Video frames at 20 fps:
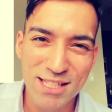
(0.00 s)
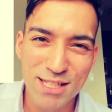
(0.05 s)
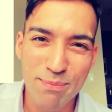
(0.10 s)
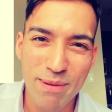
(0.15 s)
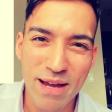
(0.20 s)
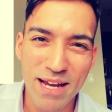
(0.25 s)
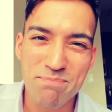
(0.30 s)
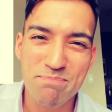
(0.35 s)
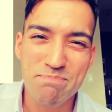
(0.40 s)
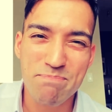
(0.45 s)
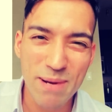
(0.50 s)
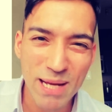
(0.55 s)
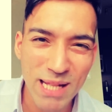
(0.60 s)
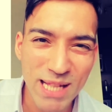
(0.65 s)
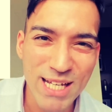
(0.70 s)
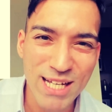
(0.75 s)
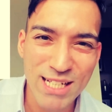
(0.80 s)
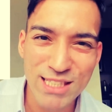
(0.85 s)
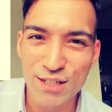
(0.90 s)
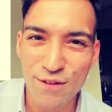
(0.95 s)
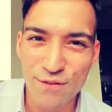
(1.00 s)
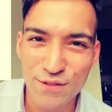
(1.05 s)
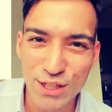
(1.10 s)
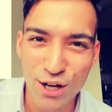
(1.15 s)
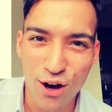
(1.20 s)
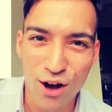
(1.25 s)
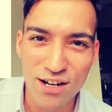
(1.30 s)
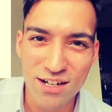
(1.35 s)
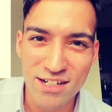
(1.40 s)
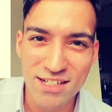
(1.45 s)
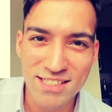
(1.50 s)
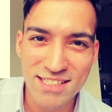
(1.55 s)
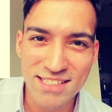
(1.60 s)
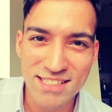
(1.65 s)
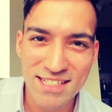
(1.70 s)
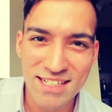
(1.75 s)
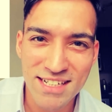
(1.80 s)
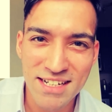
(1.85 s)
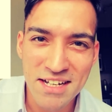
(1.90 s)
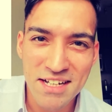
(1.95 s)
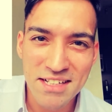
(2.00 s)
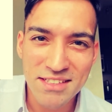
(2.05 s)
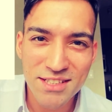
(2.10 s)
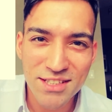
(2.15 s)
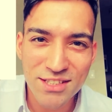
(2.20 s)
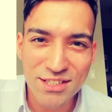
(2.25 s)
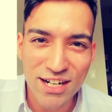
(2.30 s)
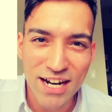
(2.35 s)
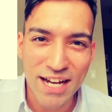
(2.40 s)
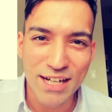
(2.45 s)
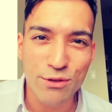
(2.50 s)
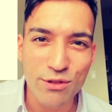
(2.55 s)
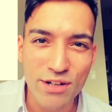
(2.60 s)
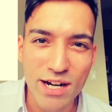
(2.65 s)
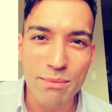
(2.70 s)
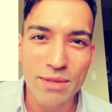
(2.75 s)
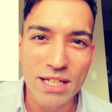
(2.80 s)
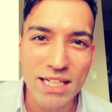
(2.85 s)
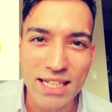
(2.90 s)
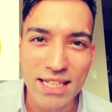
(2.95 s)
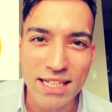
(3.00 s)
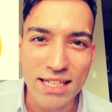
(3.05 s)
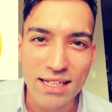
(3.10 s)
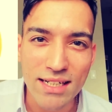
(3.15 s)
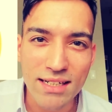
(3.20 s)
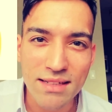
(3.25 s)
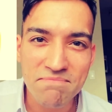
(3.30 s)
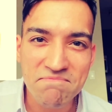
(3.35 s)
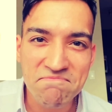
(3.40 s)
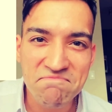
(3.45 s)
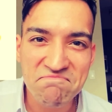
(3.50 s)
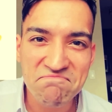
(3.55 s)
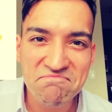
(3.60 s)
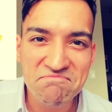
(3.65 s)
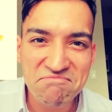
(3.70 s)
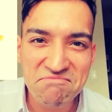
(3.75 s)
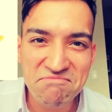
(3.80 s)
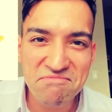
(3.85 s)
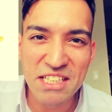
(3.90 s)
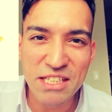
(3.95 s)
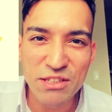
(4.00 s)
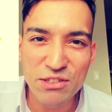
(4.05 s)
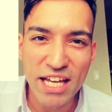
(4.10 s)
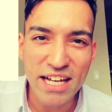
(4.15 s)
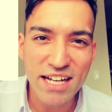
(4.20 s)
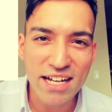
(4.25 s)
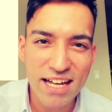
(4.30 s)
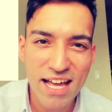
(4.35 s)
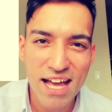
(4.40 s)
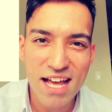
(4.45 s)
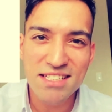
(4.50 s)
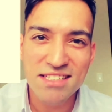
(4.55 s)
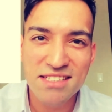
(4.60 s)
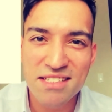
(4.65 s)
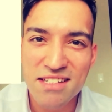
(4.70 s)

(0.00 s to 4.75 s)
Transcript: spend billions of dollars just trying to remedy it? Did you take a guess